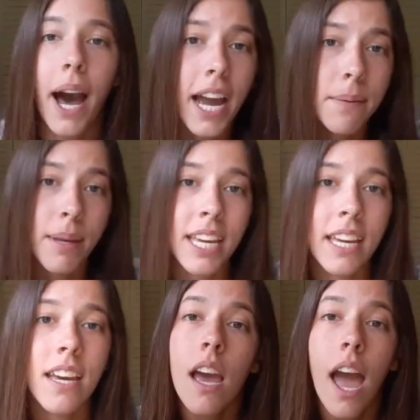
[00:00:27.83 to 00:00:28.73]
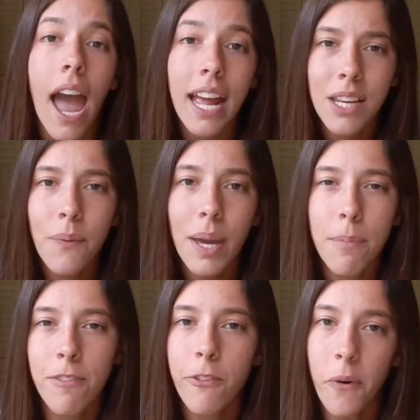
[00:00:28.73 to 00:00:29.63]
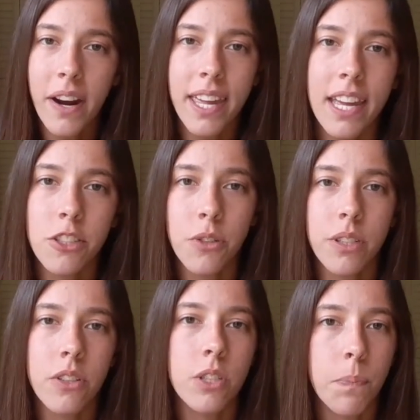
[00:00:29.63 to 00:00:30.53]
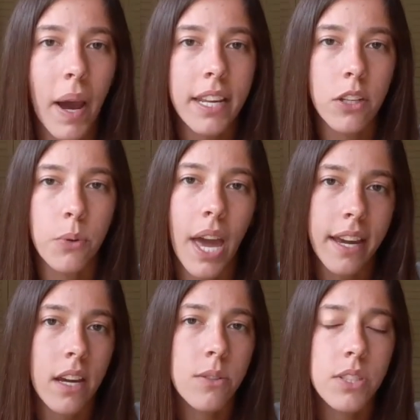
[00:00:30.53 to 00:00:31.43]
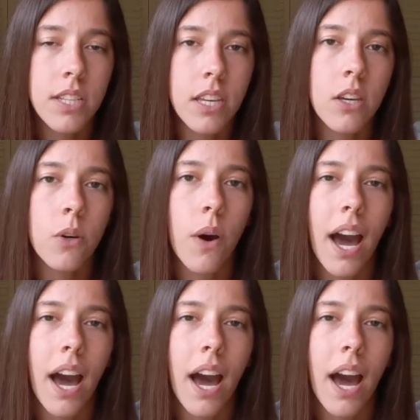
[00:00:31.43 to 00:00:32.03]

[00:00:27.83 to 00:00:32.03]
behind me. Anyway, before I introduce my new geckos to you,